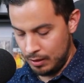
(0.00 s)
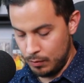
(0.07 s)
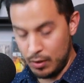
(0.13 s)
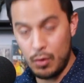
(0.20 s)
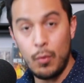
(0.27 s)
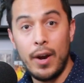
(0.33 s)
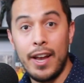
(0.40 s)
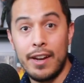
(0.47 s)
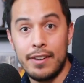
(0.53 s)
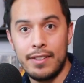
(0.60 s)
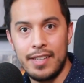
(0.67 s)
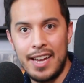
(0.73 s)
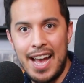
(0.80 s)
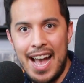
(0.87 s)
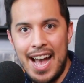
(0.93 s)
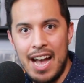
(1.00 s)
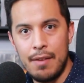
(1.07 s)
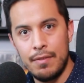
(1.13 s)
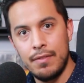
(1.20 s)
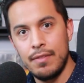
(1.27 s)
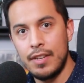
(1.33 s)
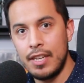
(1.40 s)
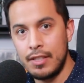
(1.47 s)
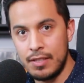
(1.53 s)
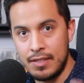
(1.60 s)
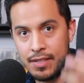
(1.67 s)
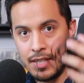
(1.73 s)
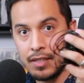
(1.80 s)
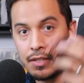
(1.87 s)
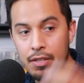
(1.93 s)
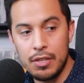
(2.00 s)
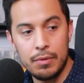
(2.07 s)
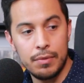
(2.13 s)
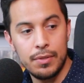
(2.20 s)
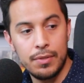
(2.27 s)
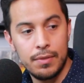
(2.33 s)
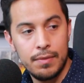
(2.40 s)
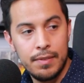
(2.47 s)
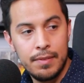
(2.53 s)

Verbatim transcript: required to have in its intended use.